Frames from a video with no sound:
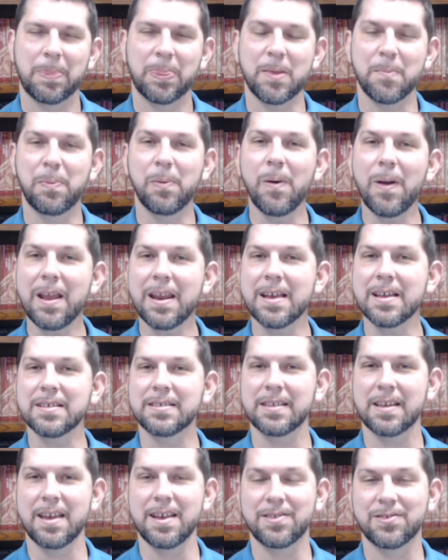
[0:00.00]
The point
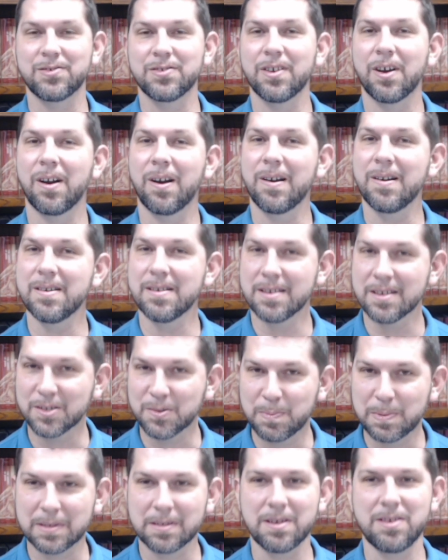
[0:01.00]
is, it's the heart
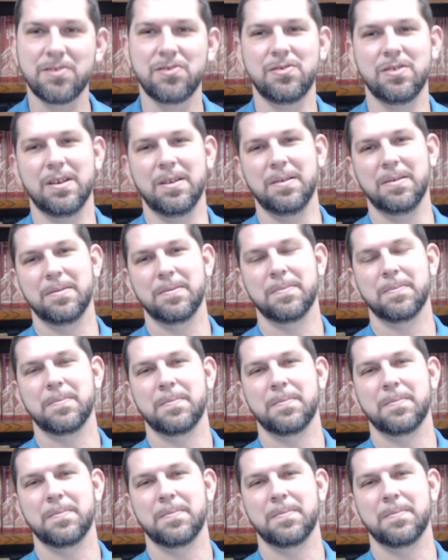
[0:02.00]
disposition.